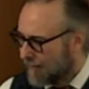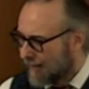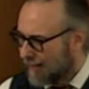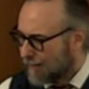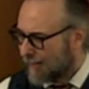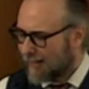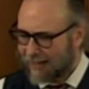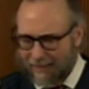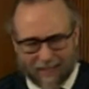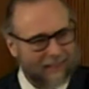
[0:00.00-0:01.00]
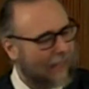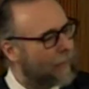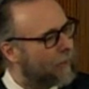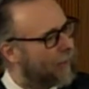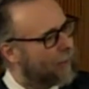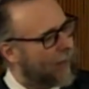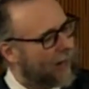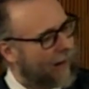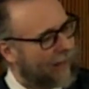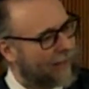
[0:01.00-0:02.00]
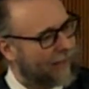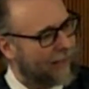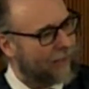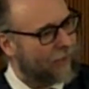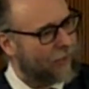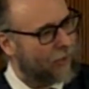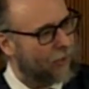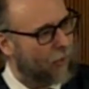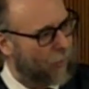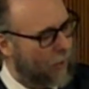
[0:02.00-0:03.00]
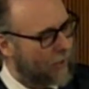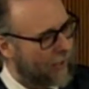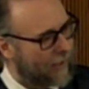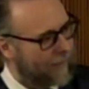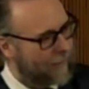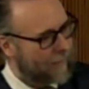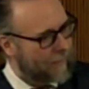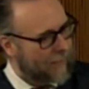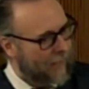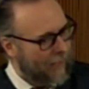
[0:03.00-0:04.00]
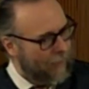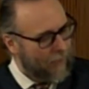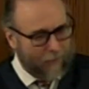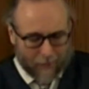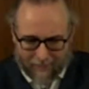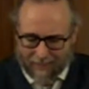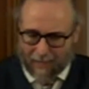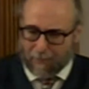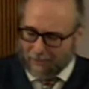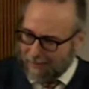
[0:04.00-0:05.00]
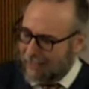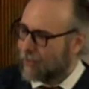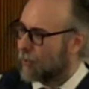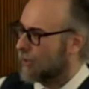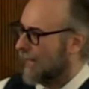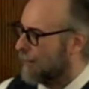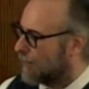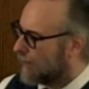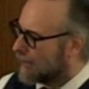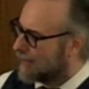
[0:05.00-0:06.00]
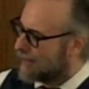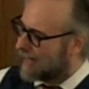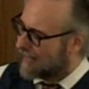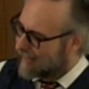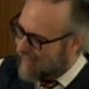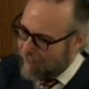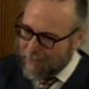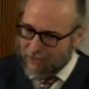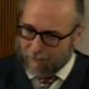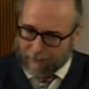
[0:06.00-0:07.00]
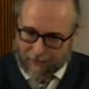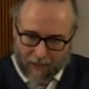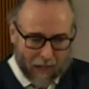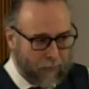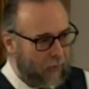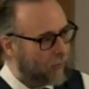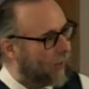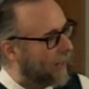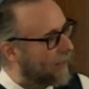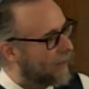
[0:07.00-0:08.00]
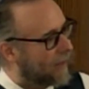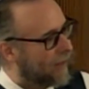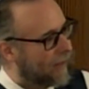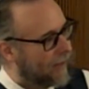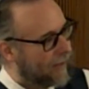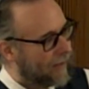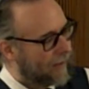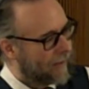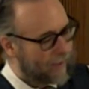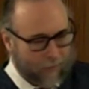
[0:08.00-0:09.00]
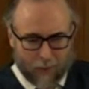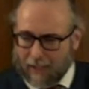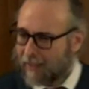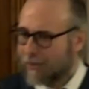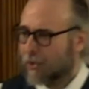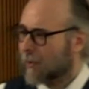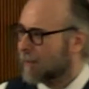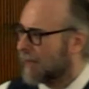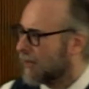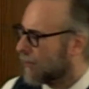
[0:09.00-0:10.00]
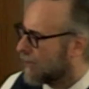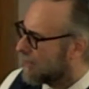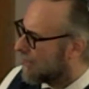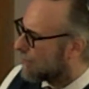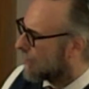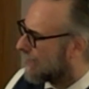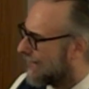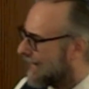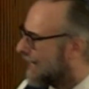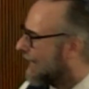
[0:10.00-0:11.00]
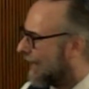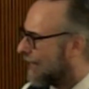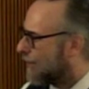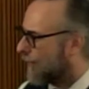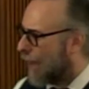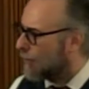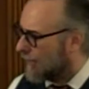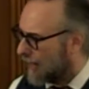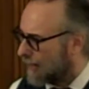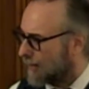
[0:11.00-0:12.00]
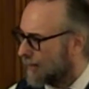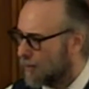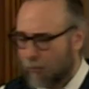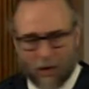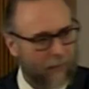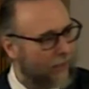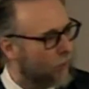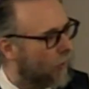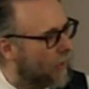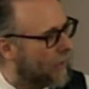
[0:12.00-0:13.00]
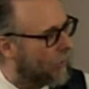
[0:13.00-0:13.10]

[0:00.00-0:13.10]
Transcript: But that does not seem to be the way our ancestors were working. Well, if it isn't a political claim, if it isn't a statement of sovereign rights, then why is the Torah bothering to give us any kind of outline of where Israel is?